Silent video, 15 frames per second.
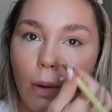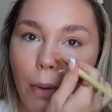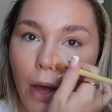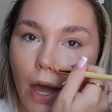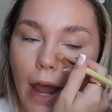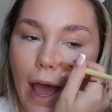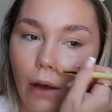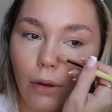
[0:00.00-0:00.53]

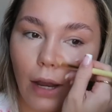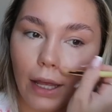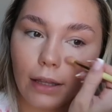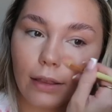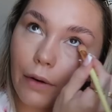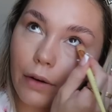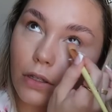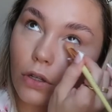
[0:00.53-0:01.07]
burnout. Like
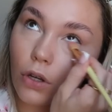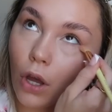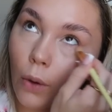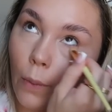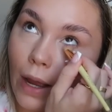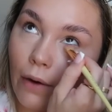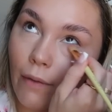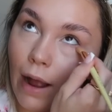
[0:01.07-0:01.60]
there is no
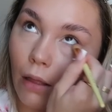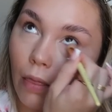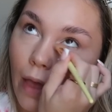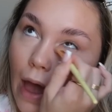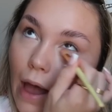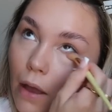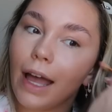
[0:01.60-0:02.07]
way around that.